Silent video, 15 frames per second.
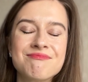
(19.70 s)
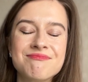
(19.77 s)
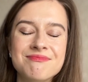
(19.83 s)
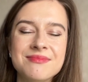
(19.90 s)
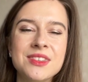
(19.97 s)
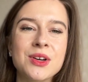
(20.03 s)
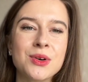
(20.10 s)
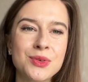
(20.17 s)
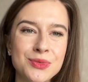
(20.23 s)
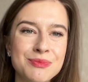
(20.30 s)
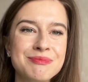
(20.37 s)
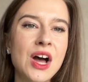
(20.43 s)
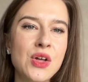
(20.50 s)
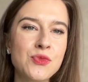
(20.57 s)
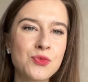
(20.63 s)
no.
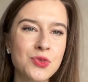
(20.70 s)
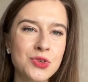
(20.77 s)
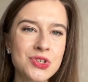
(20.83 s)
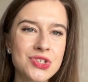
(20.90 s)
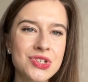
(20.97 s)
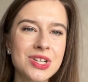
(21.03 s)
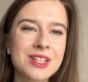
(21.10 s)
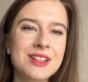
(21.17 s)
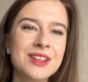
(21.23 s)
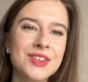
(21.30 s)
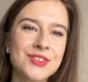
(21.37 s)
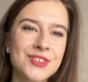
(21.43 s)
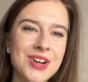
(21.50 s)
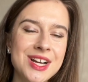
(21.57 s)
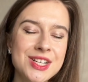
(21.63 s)
Unfortunately,
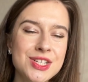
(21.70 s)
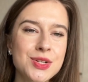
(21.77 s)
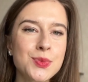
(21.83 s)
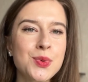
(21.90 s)
in Russian